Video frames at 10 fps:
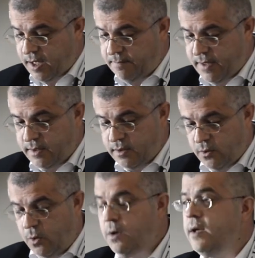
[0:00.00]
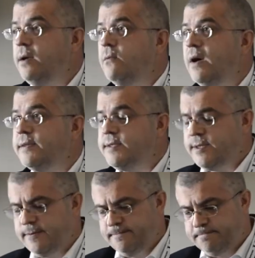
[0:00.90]
happened only
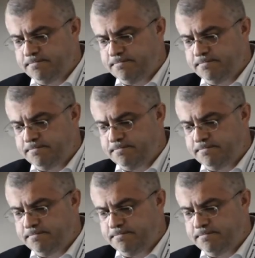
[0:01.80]
once.